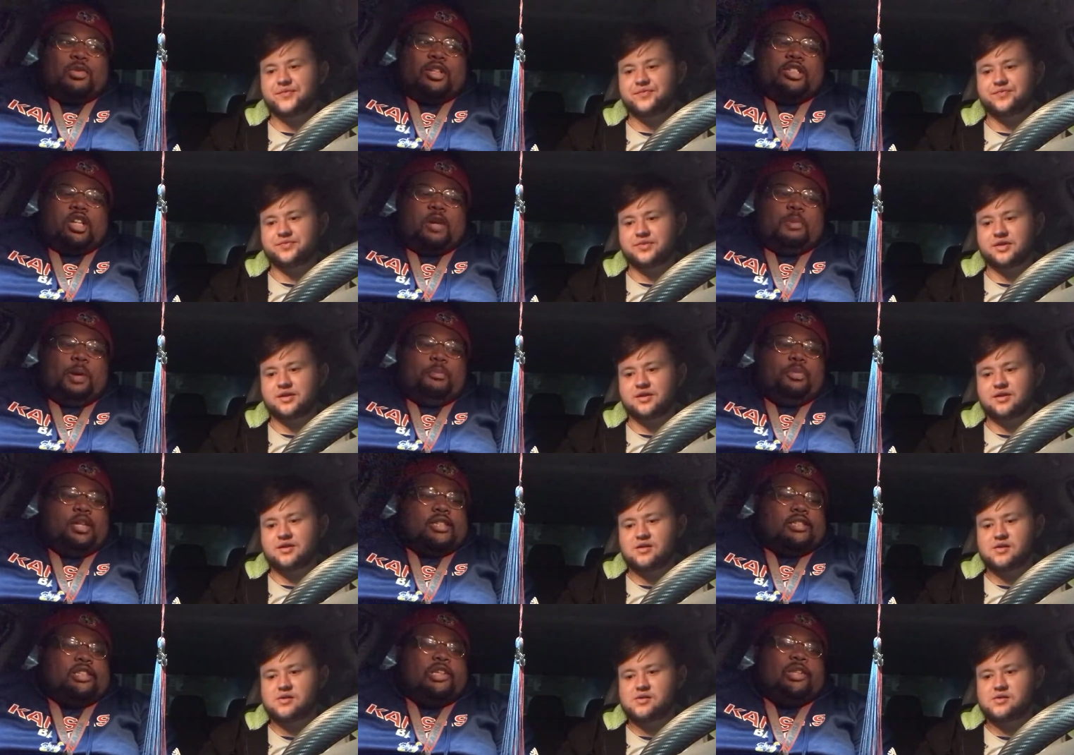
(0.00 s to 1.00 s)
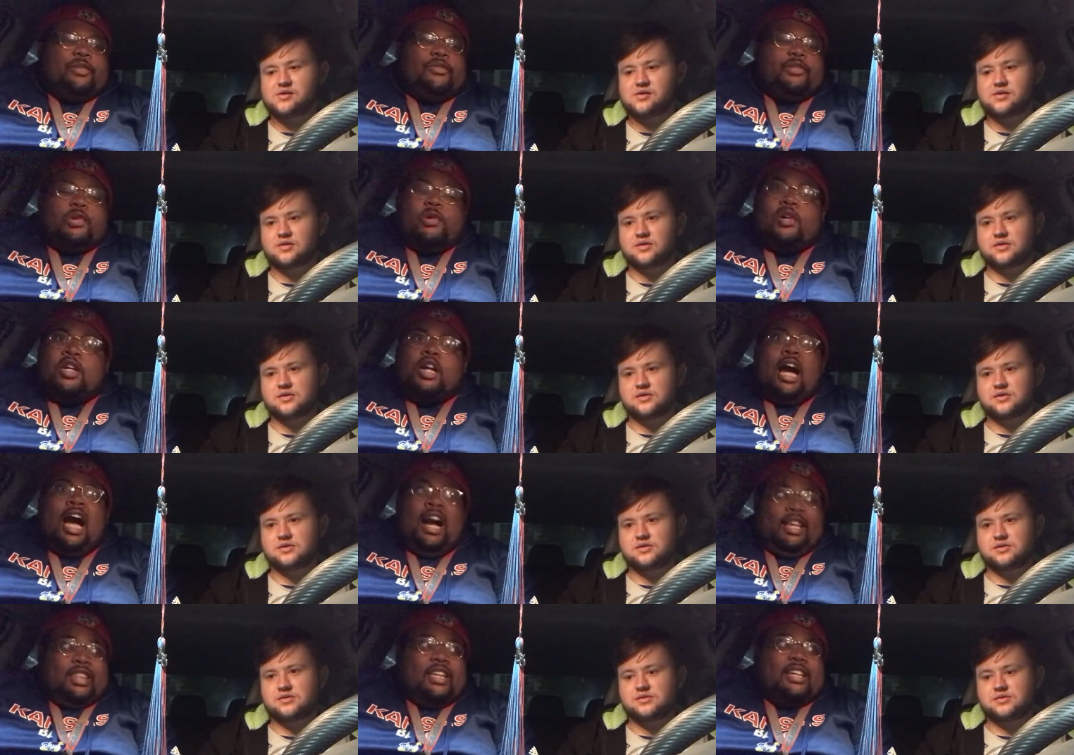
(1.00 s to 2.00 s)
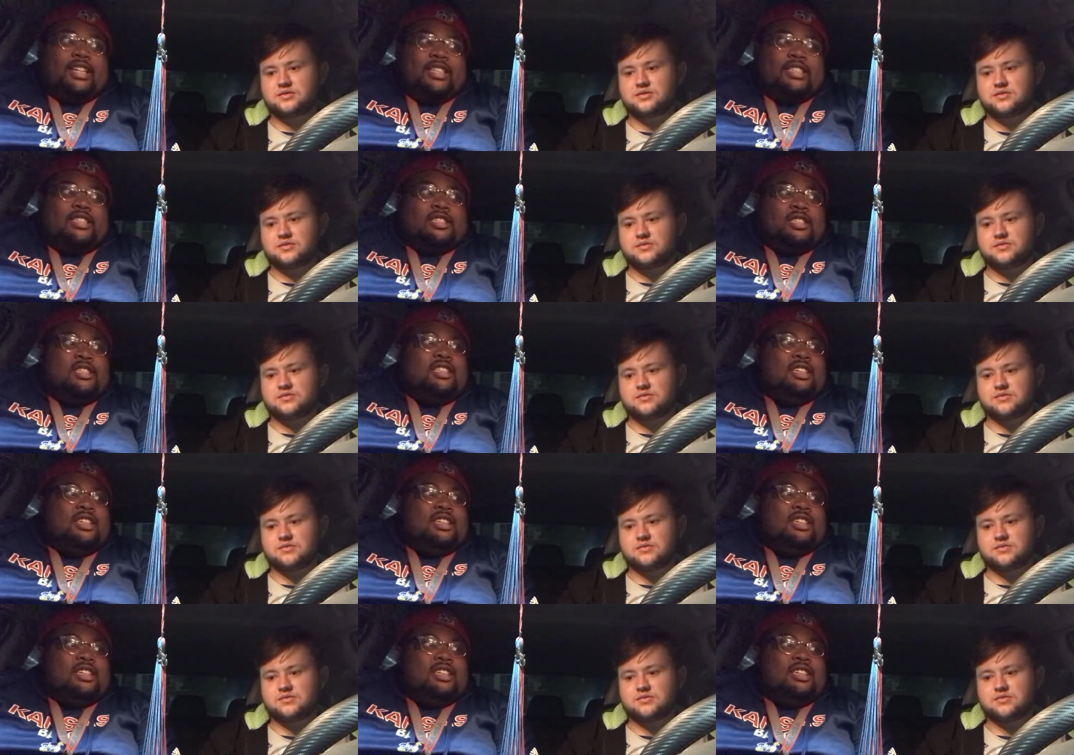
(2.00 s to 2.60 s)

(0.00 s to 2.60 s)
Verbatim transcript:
Speaker 1: want to talk about presence on the floor, I think it's